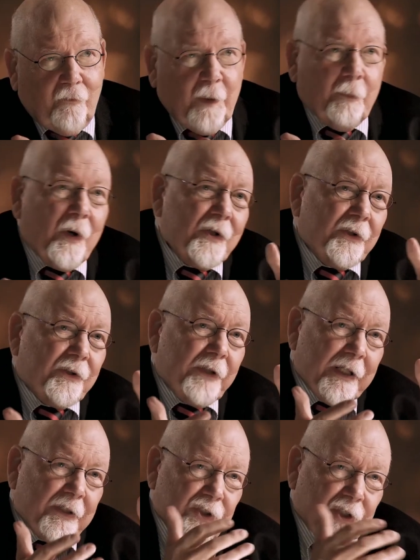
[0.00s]
The more you
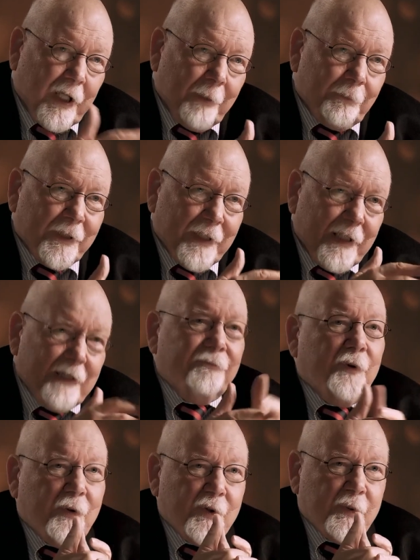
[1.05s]
create sharp and
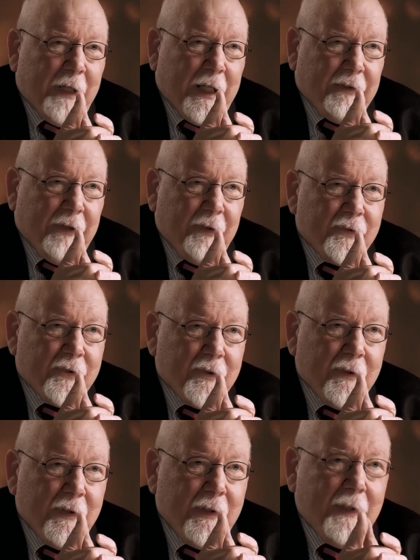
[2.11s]
in-focus
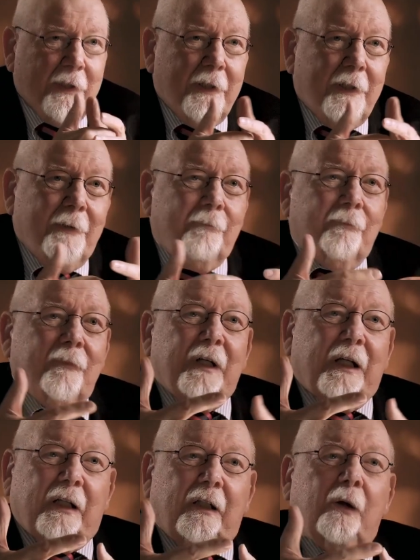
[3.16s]
backgrounds,
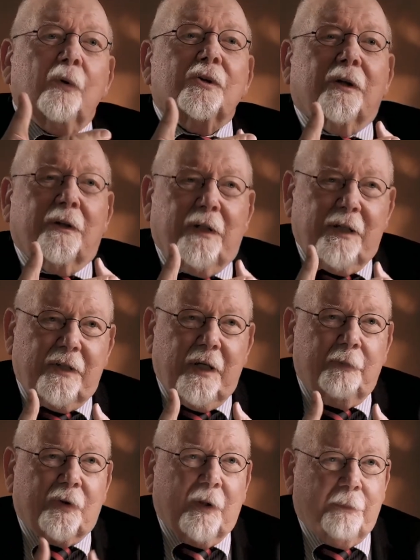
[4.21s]
the closer they
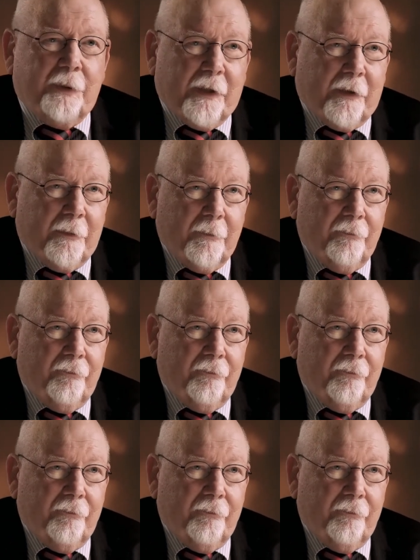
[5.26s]
seem to appear.